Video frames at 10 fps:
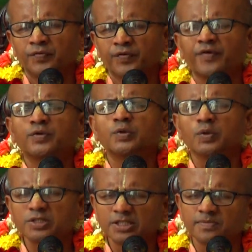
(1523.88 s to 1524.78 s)
We have to
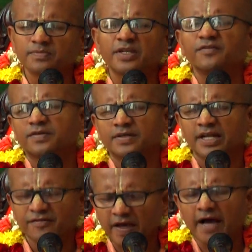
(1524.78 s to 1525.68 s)
do something for it.
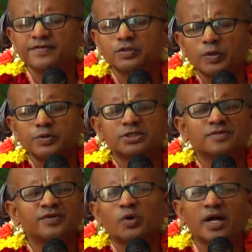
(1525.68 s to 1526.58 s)
And we have
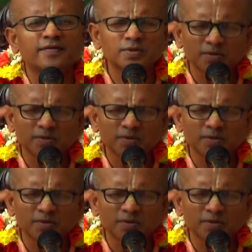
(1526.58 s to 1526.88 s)
solution. We don't have